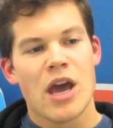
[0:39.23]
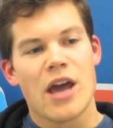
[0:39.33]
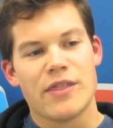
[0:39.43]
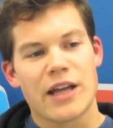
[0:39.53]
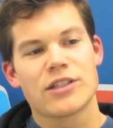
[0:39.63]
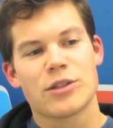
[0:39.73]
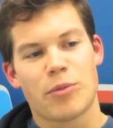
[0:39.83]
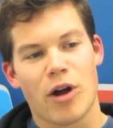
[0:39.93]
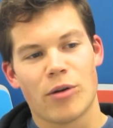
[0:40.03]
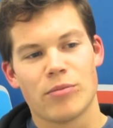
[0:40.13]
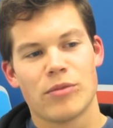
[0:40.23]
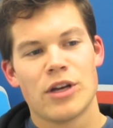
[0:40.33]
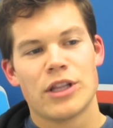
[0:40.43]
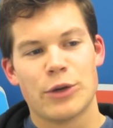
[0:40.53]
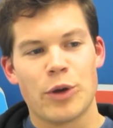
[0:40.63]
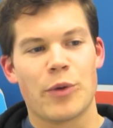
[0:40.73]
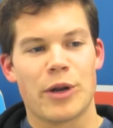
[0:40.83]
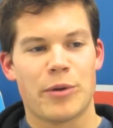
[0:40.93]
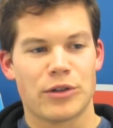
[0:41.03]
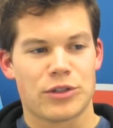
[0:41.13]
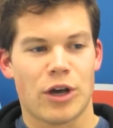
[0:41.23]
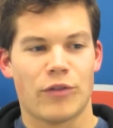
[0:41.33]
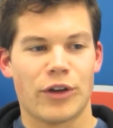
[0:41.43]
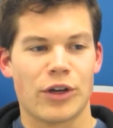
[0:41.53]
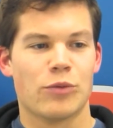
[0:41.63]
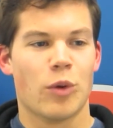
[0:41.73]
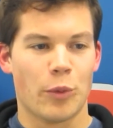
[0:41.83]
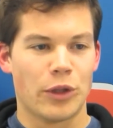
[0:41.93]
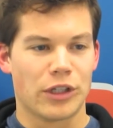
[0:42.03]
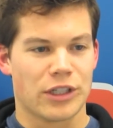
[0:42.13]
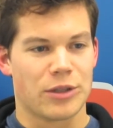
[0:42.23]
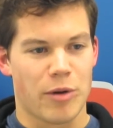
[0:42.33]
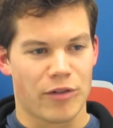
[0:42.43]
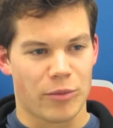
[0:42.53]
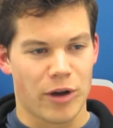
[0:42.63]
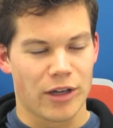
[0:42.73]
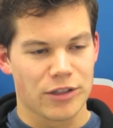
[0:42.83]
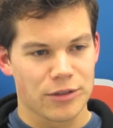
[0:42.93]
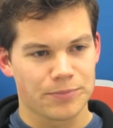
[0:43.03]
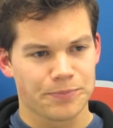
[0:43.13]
And that's the problem that we went about solving when we looked at the BufferBox.